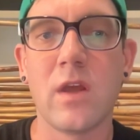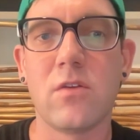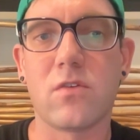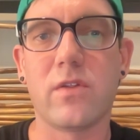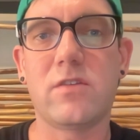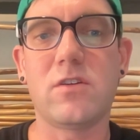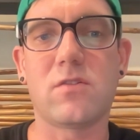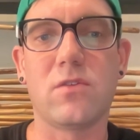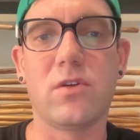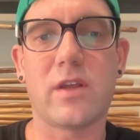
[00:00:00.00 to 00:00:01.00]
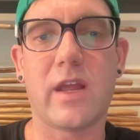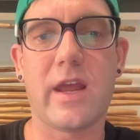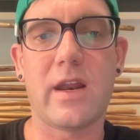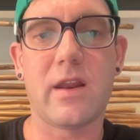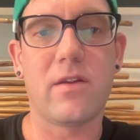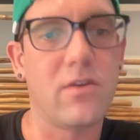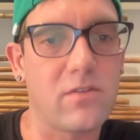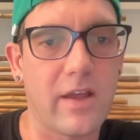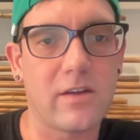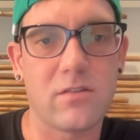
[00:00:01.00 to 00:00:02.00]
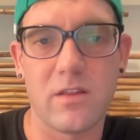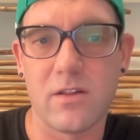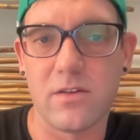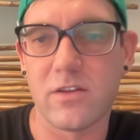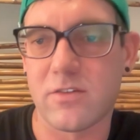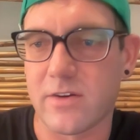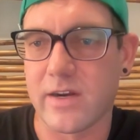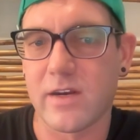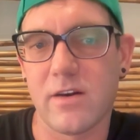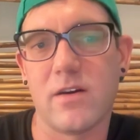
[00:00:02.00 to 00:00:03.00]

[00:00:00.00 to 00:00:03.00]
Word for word: So let's just look at here's actually the list right here,